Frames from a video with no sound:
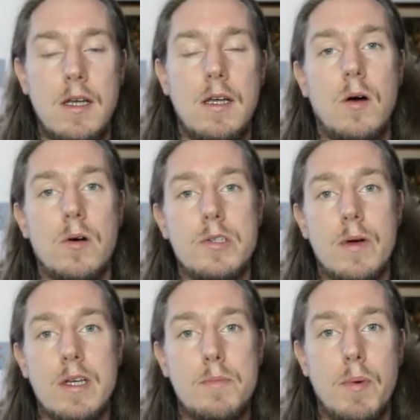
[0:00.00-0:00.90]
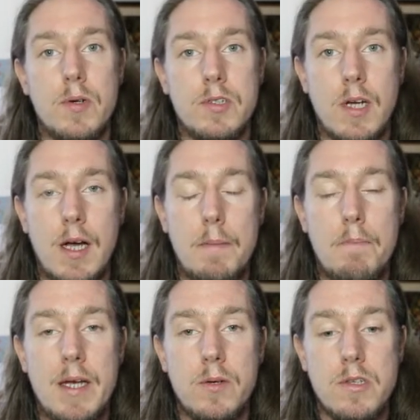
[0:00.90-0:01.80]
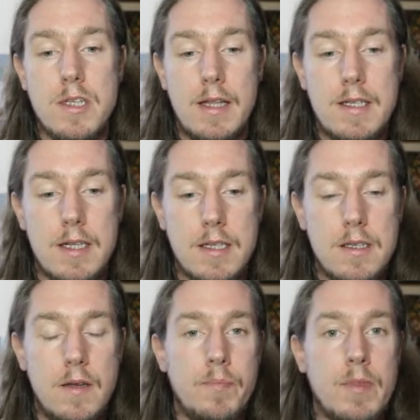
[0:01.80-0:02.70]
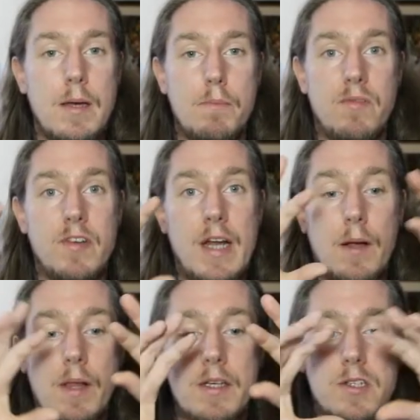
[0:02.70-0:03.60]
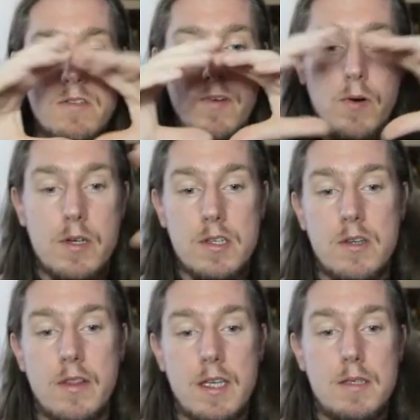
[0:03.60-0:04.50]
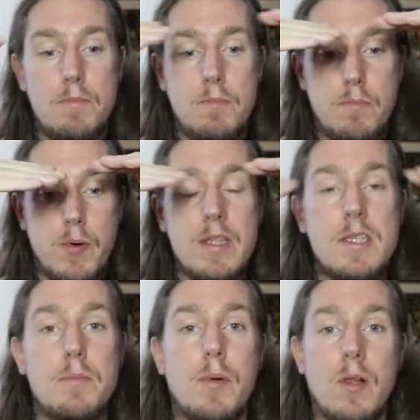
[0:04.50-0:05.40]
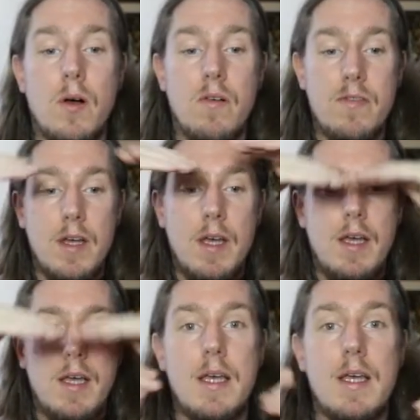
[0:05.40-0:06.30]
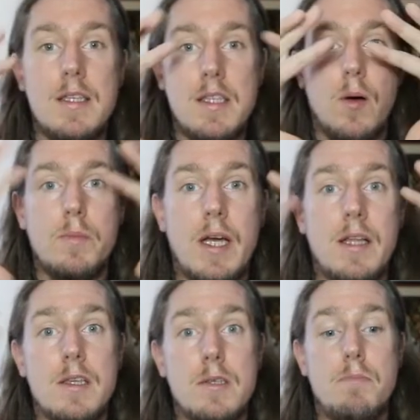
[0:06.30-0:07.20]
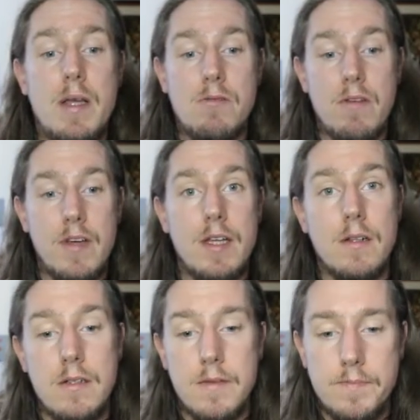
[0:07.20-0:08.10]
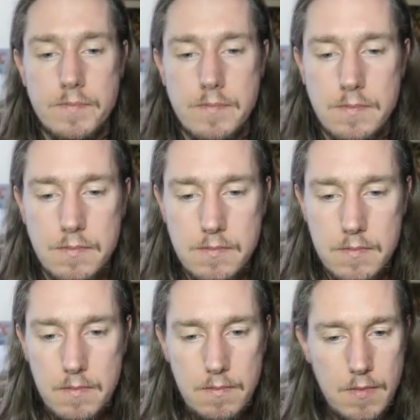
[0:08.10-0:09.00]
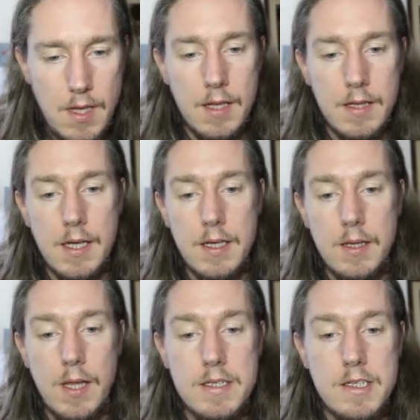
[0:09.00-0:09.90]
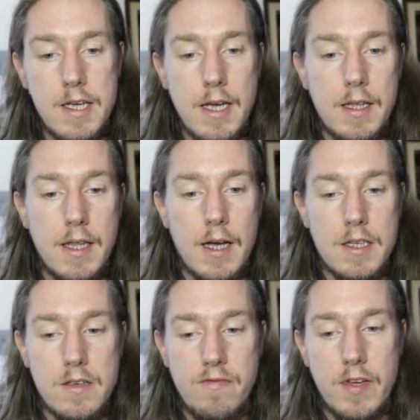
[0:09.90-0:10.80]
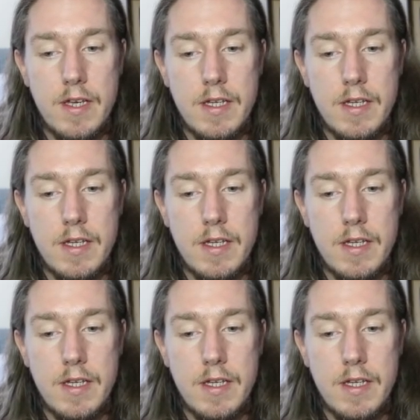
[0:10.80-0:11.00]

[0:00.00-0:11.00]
auto exposure and manual settings. But for now, let's just focus on this principle of here's the object that's been revealed. And let's take that as a feed